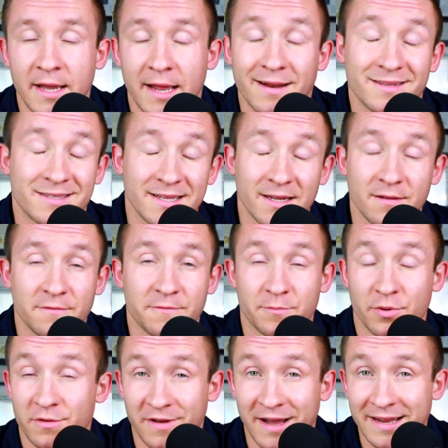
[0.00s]
And instead of
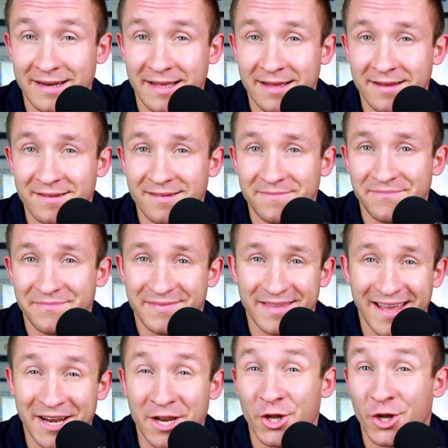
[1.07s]
providing
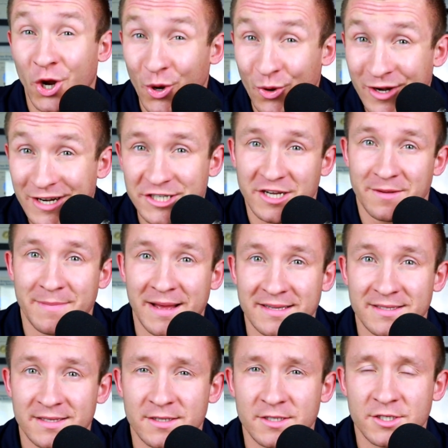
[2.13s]
an encouraging
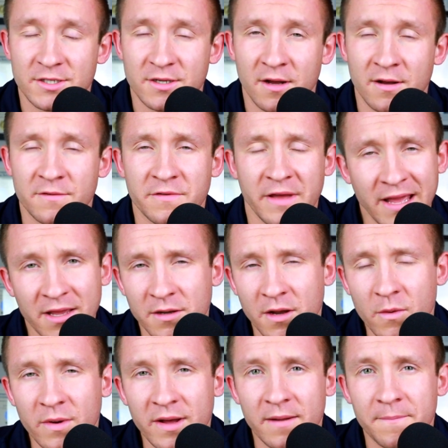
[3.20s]
message of, hey, you
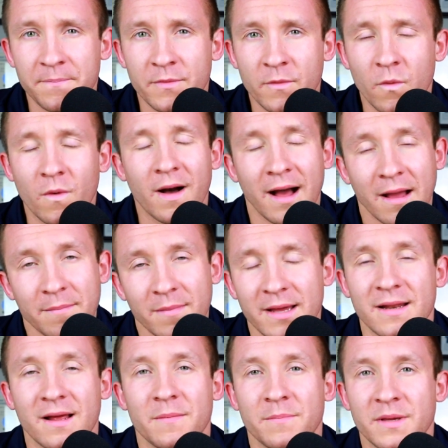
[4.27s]
know what? Well, I
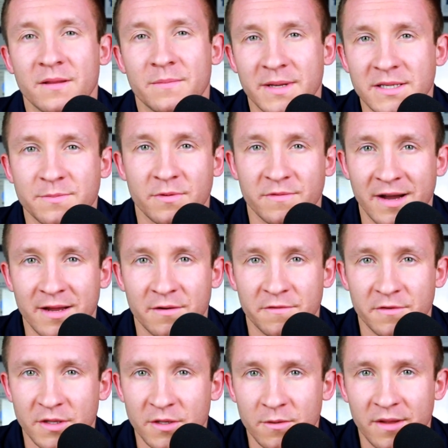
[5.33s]
might not be the best provider
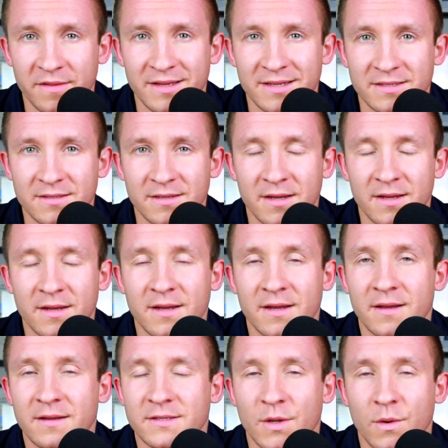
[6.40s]
for you on this,
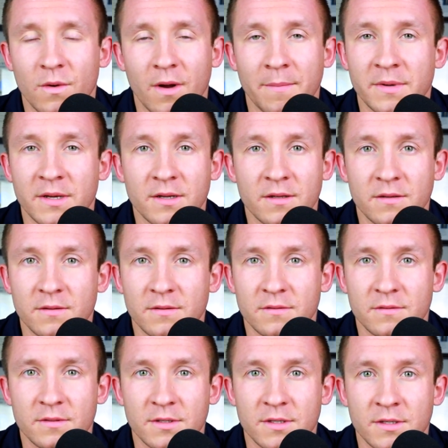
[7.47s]
so I'm going
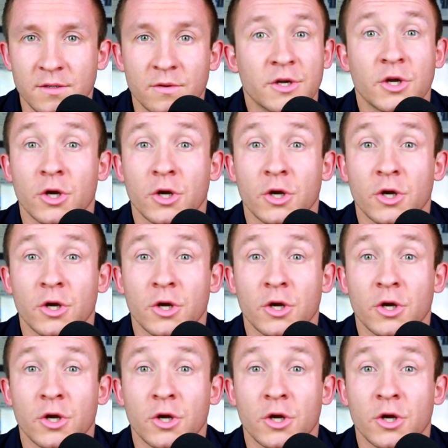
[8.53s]
to, you know,